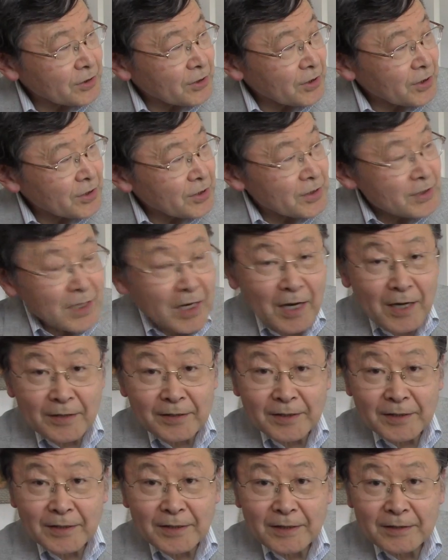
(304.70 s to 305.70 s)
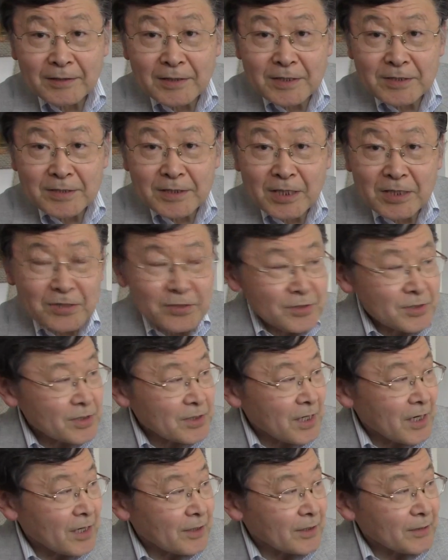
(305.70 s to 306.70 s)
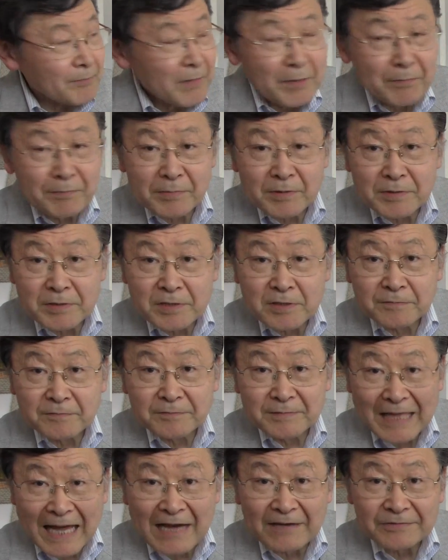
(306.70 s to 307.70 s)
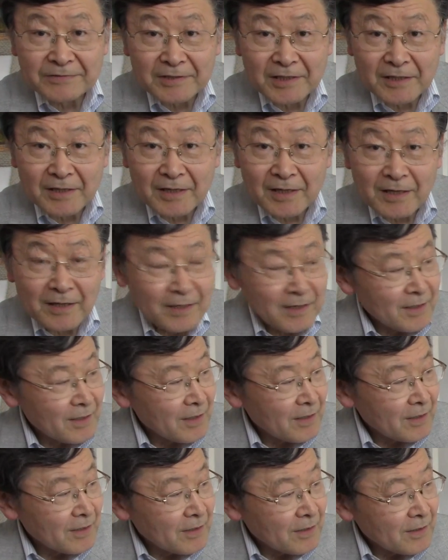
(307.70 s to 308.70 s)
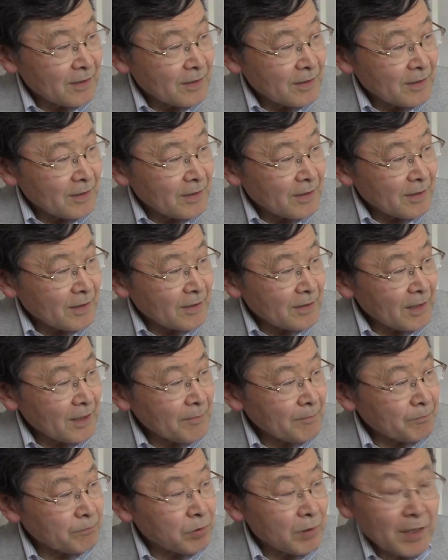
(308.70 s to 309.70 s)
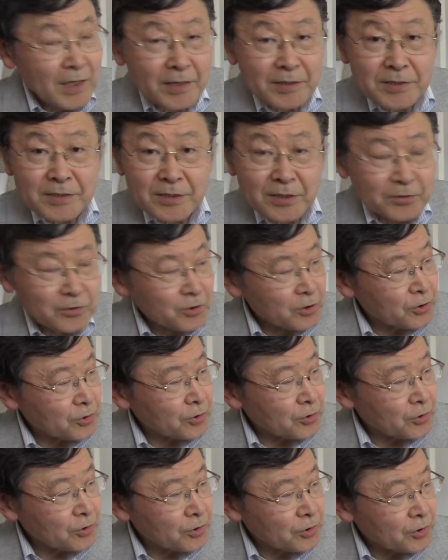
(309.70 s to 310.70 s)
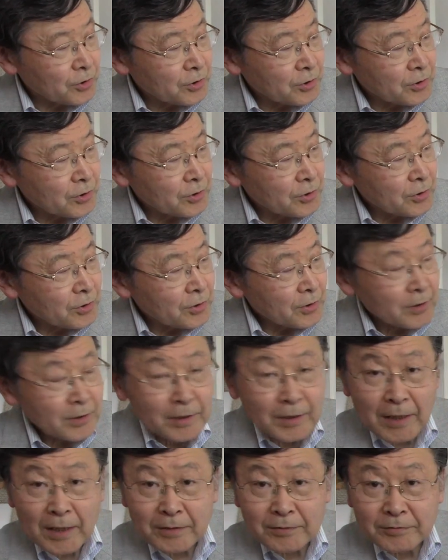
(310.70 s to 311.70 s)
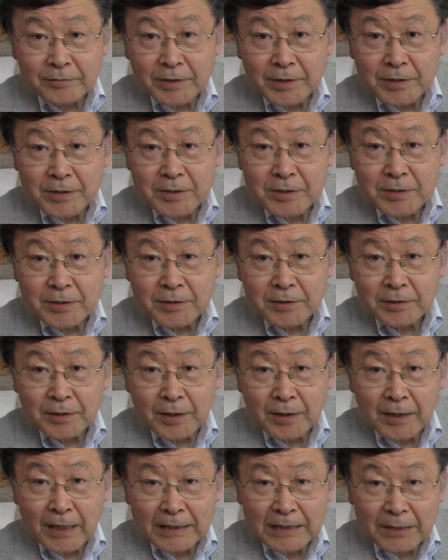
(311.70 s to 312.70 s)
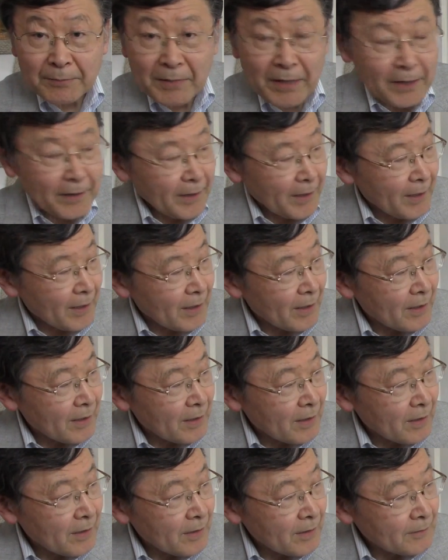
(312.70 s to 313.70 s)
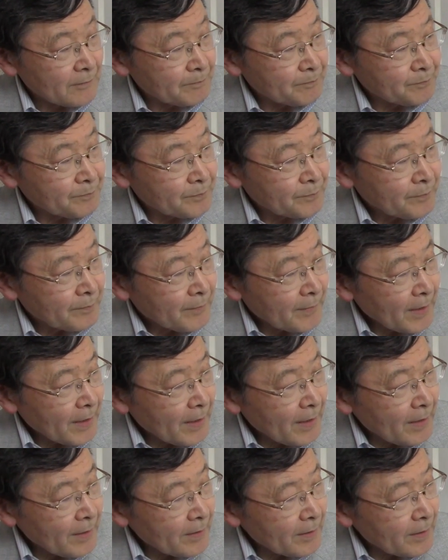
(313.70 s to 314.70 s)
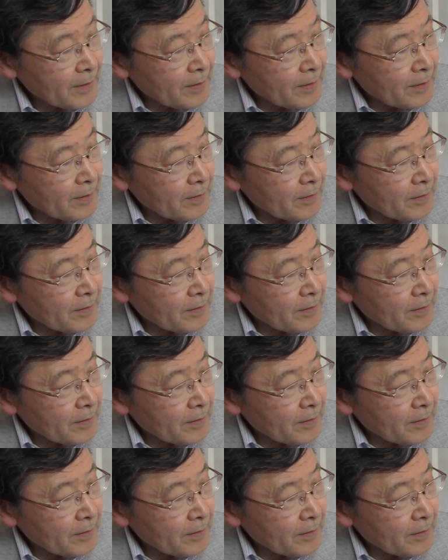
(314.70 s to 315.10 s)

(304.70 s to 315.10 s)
these nations are the members of NAFTA, and then plus 2 countries in Latin America, and the